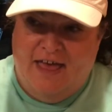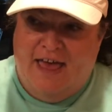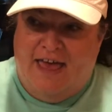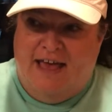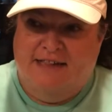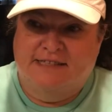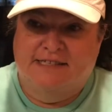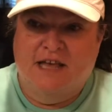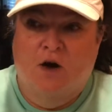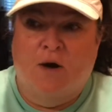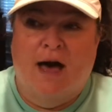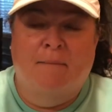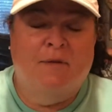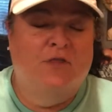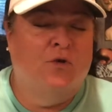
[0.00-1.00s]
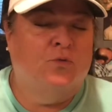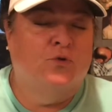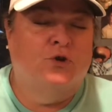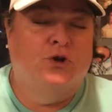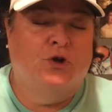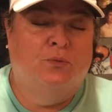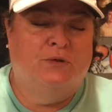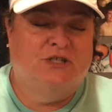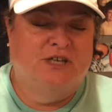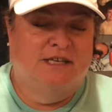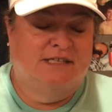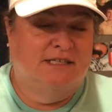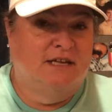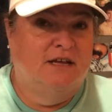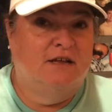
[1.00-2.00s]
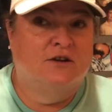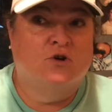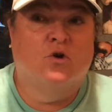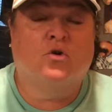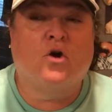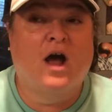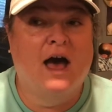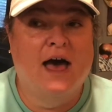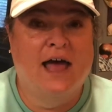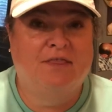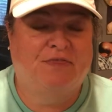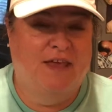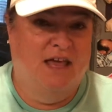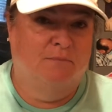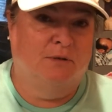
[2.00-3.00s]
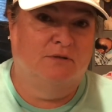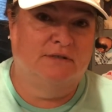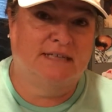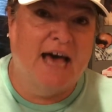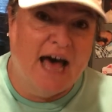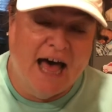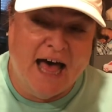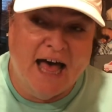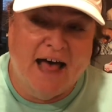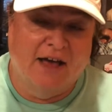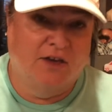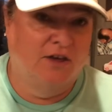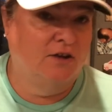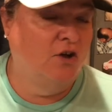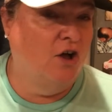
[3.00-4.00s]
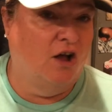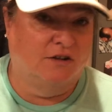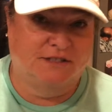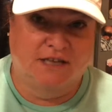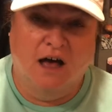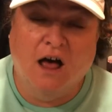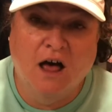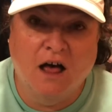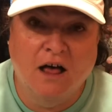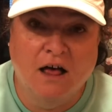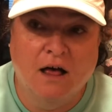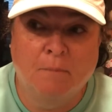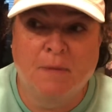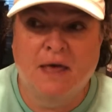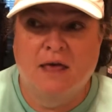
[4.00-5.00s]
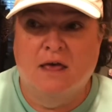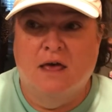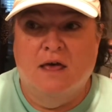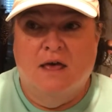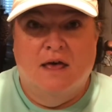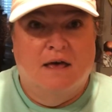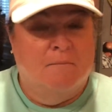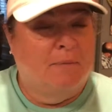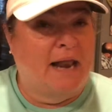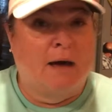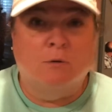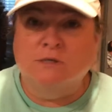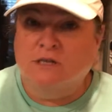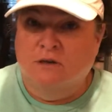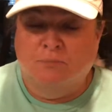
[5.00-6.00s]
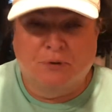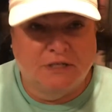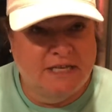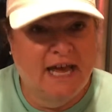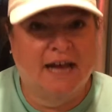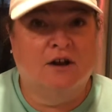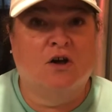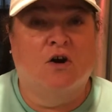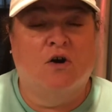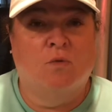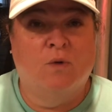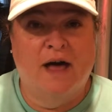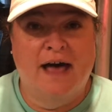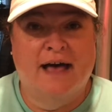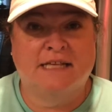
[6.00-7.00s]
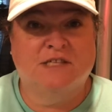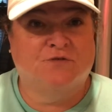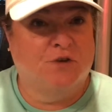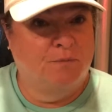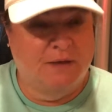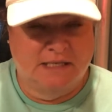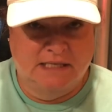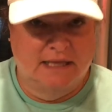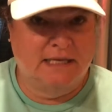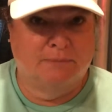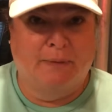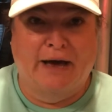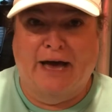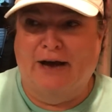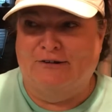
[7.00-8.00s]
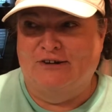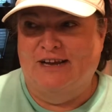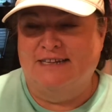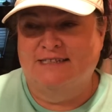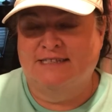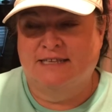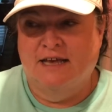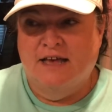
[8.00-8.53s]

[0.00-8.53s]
And so I'm in the room just crying, think I'm going to die. I couldn't call Tom. But I was going to protect Wes from these pirates.